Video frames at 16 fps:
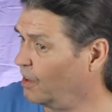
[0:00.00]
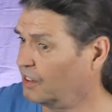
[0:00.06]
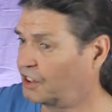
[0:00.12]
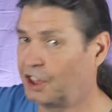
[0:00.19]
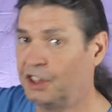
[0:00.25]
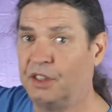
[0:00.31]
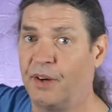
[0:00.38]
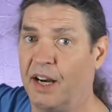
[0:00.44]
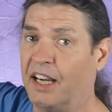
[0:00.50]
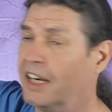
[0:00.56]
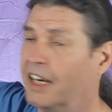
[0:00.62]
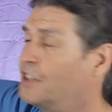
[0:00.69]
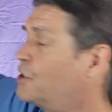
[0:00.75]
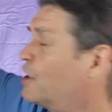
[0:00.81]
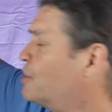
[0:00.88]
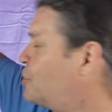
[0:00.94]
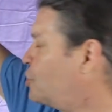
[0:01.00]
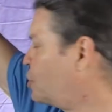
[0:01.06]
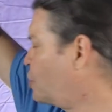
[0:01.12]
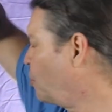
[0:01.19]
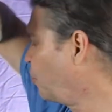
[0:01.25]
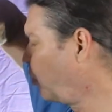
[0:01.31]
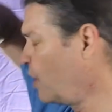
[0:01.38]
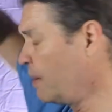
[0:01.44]
turned around and I started
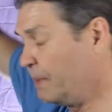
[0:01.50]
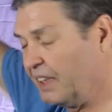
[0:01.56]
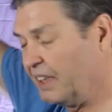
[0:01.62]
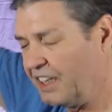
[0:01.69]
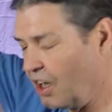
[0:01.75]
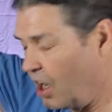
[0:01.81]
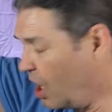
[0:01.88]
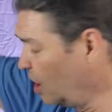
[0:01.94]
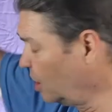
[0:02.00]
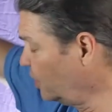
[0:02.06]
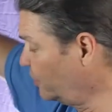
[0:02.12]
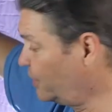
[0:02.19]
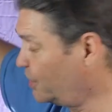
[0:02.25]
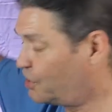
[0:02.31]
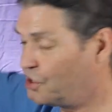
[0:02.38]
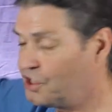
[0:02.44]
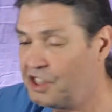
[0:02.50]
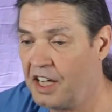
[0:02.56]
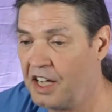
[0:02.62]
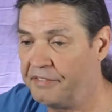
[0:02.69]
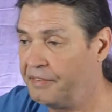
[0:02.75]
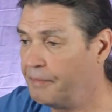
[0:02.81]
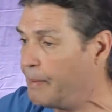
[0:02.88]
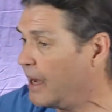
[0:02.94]
scribbling all of this
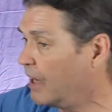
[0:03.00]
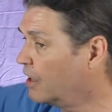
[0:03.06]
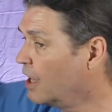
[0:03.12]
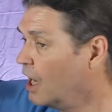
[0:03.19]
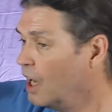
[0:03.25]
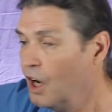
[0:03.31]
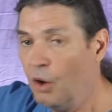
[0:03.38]
stuff about